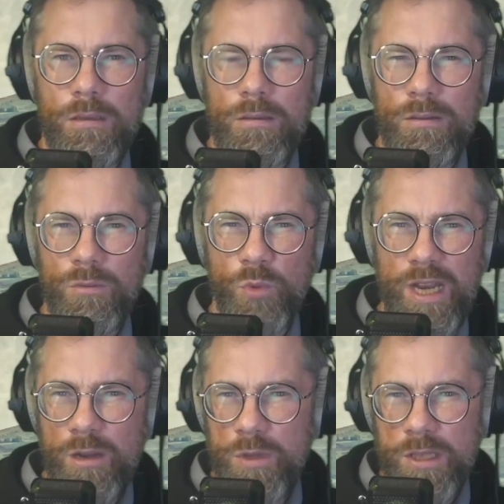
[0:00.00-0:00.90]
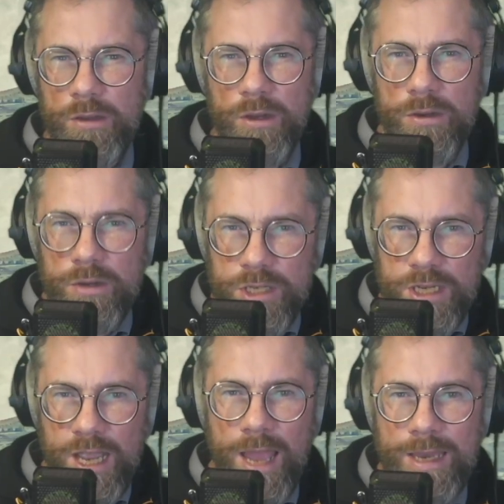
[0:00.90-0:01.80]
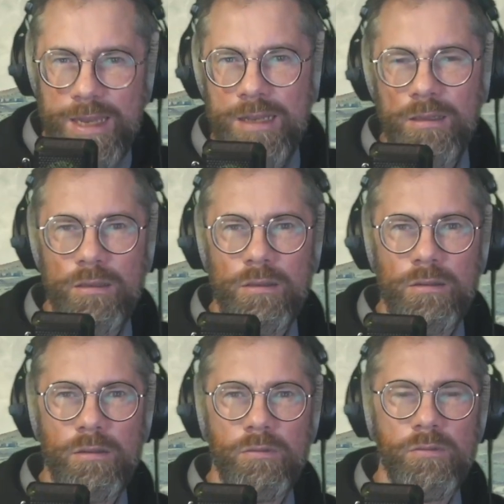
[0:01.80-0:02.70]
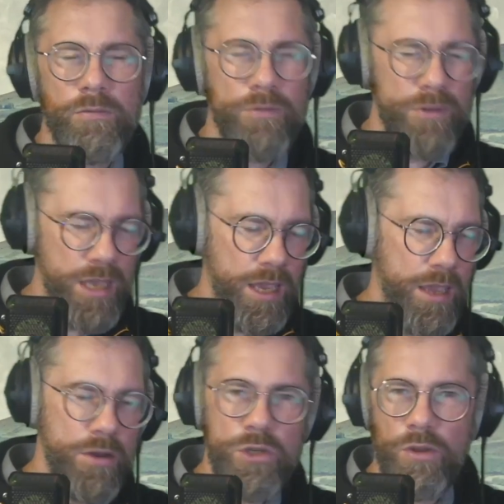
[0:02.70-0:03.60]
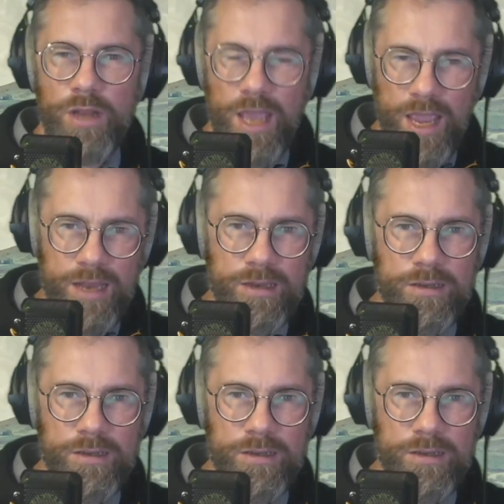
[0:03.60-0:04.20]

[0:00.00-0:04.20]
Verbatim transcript: reading without understanding for years on end.